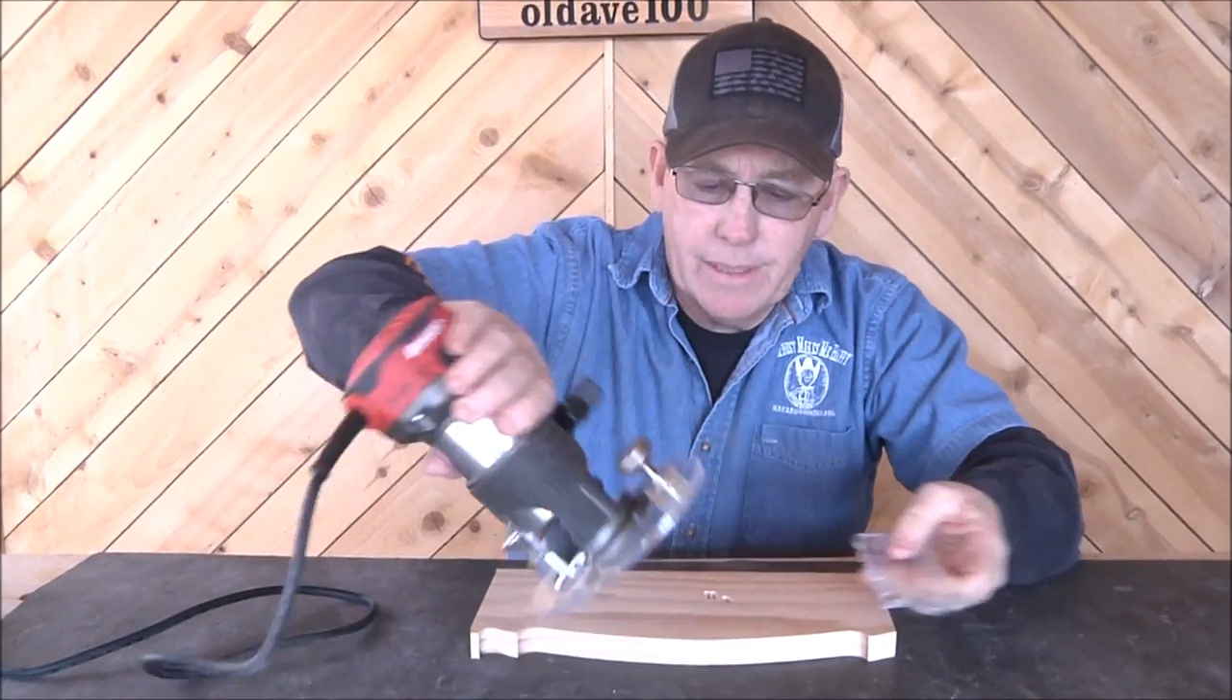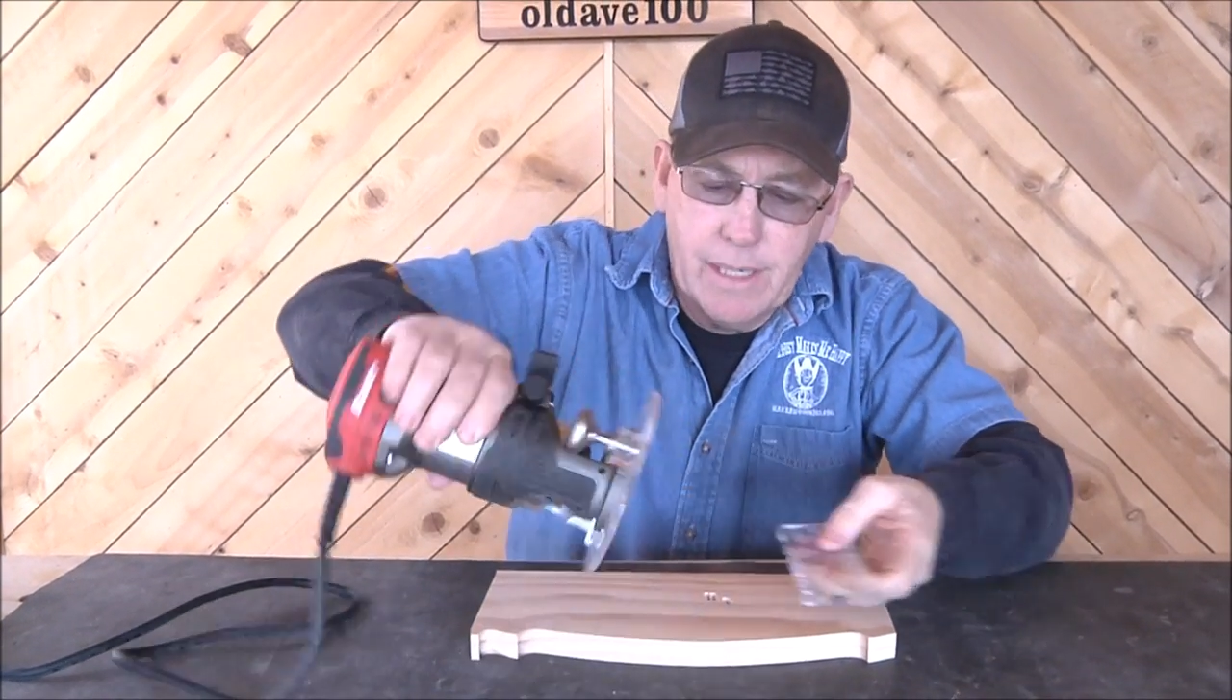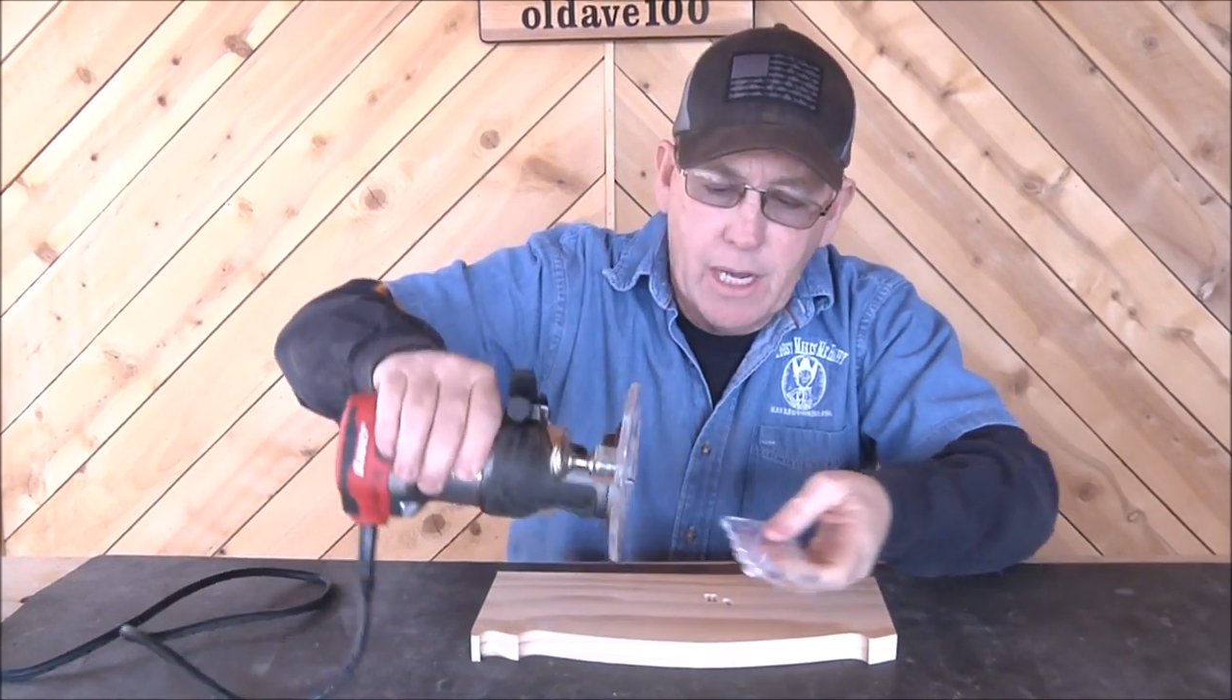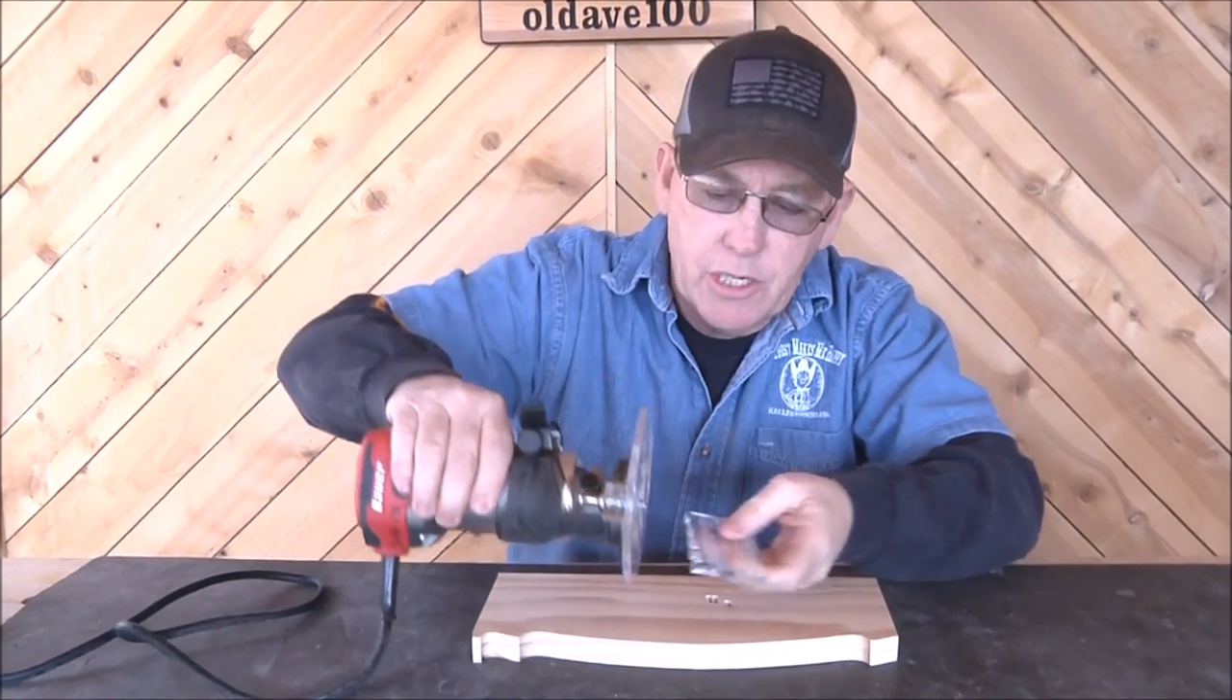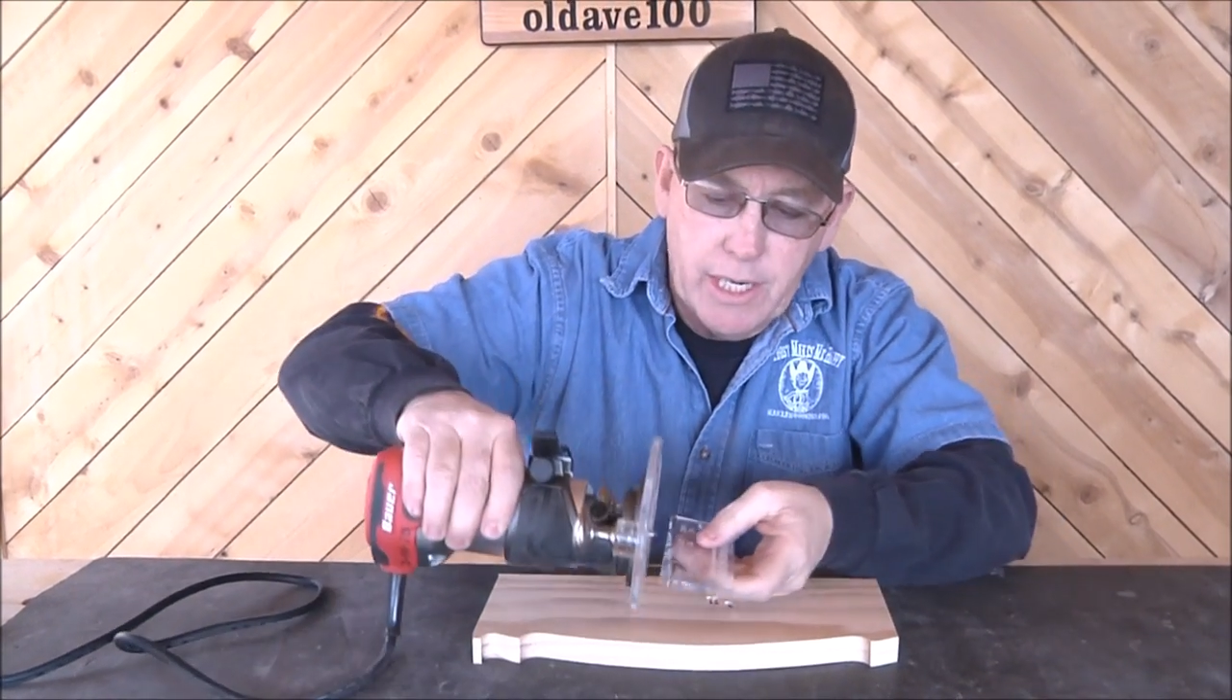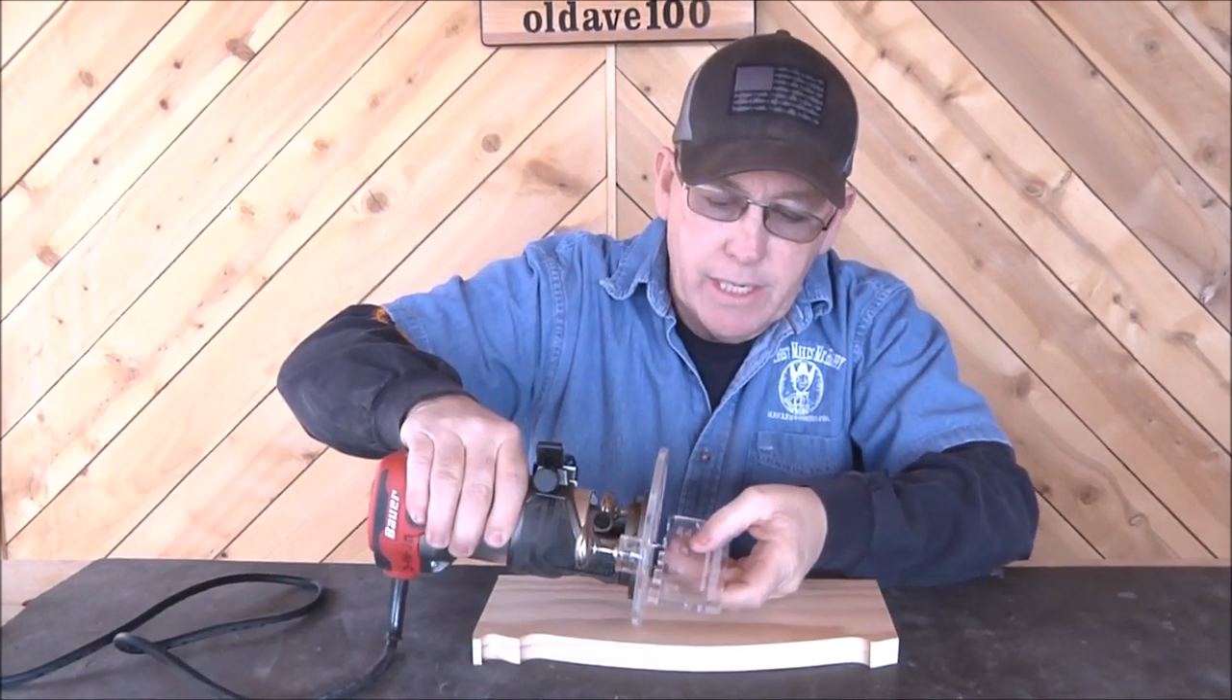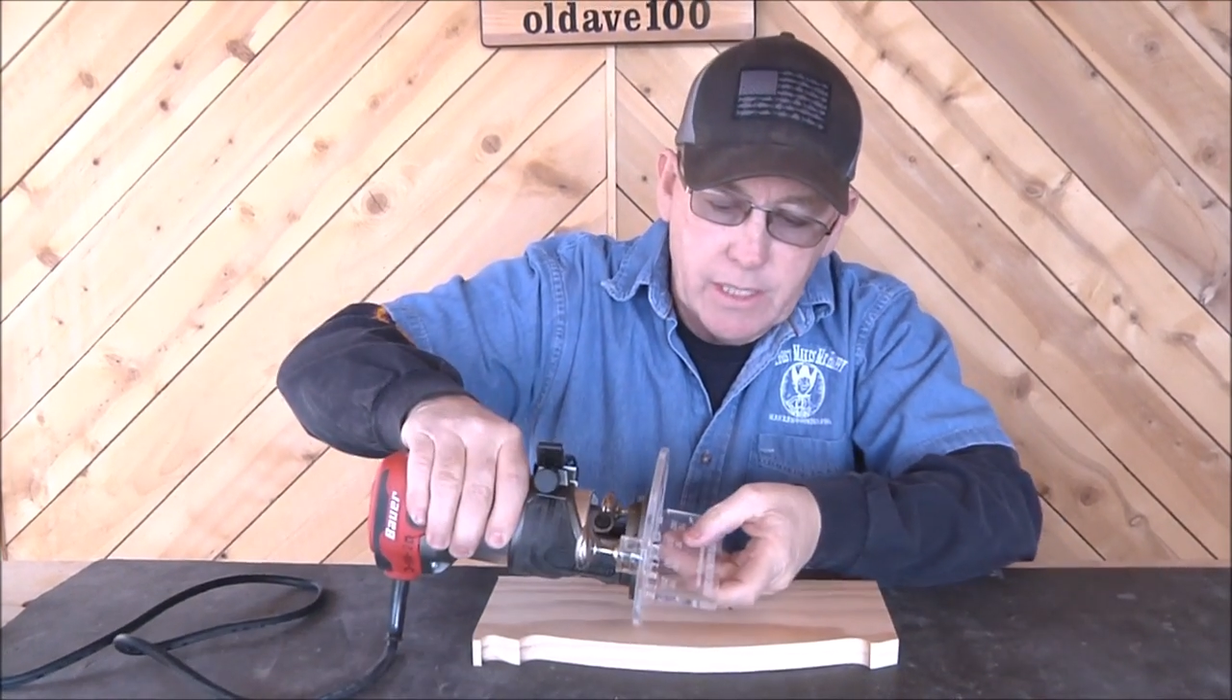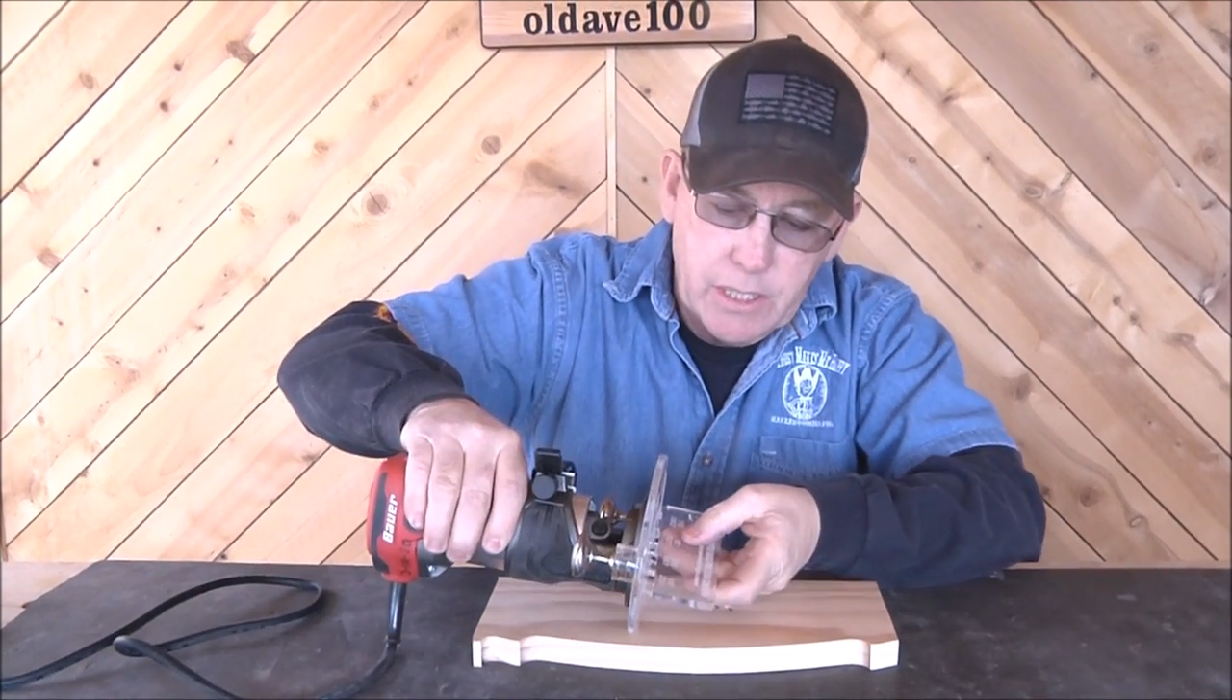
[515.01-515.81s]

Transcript: gosh, I didn't